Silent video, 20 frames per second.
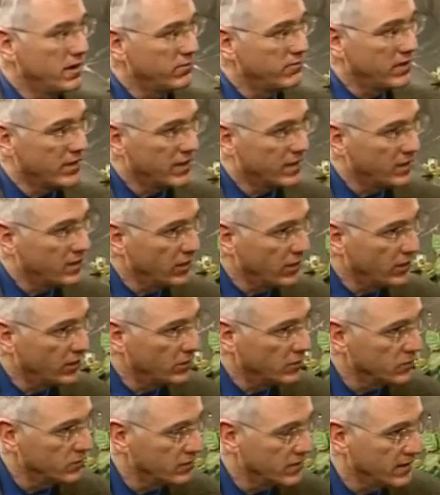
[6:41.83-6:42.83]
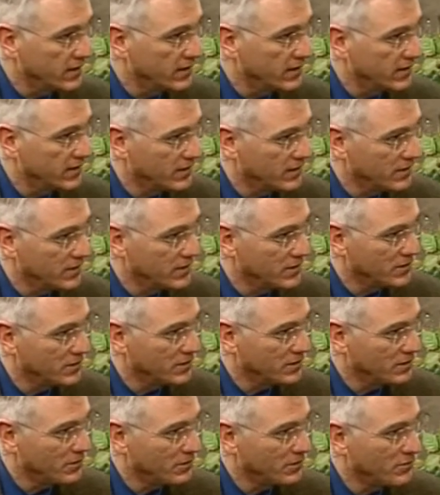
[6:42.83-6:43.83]
And I get very close, and
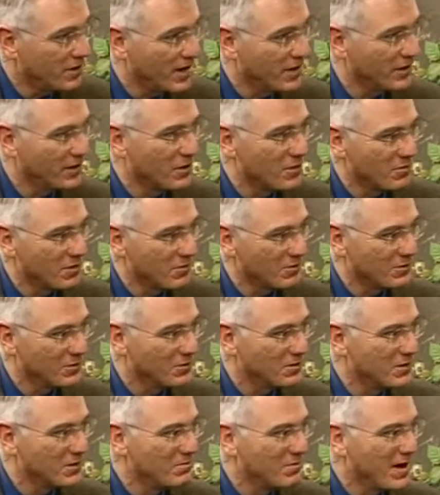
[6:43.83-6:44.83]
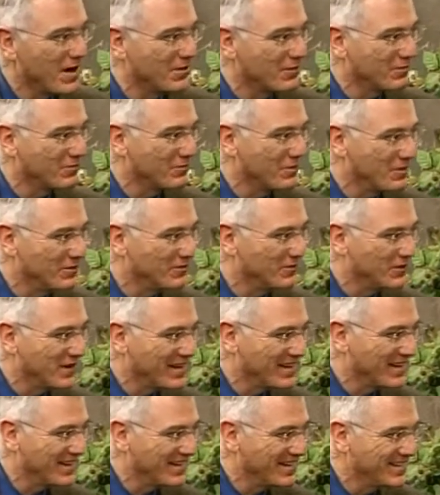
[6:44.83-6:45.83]
you know, a little while ago we were doing a
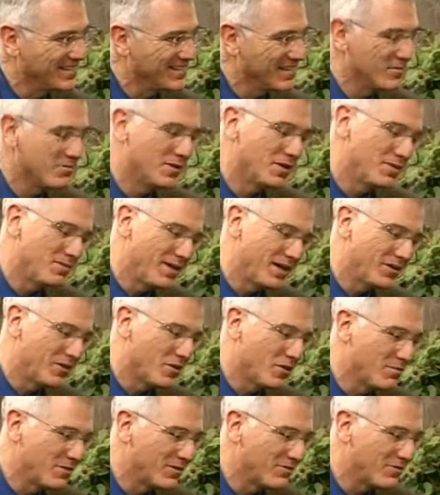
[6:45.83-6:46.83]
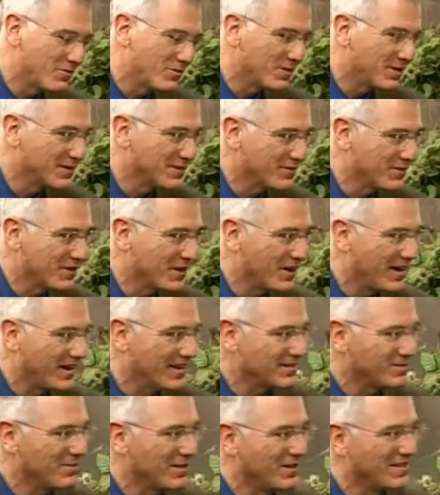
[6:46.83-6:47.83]
microphone check, and I said, well, my normal voice
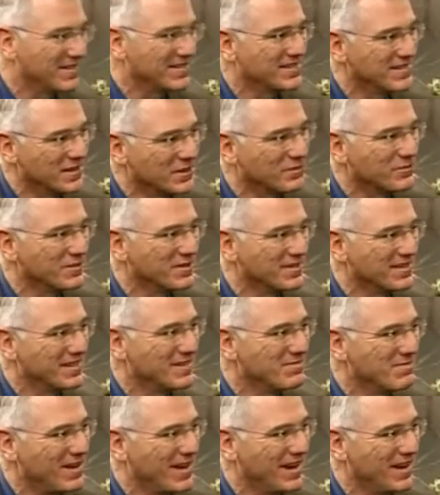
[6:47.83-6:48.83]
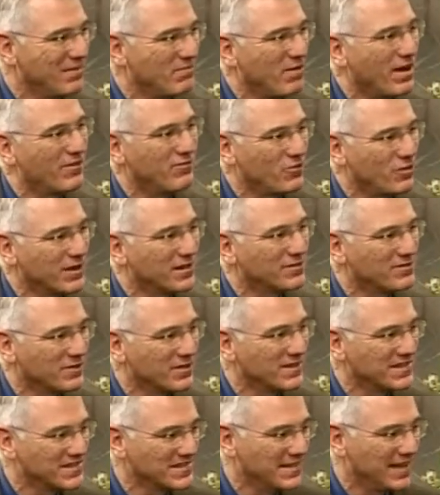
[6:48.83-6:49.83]
for the hospital is different than my
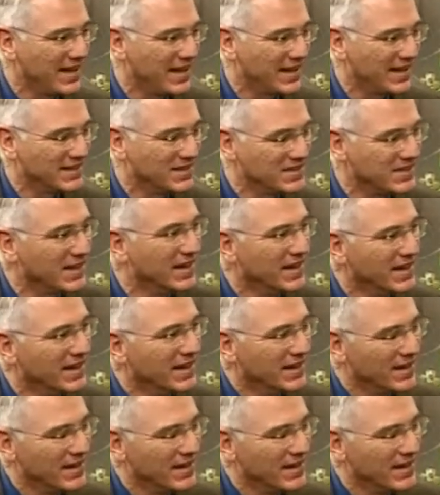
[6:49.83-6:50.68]
voice for a stage.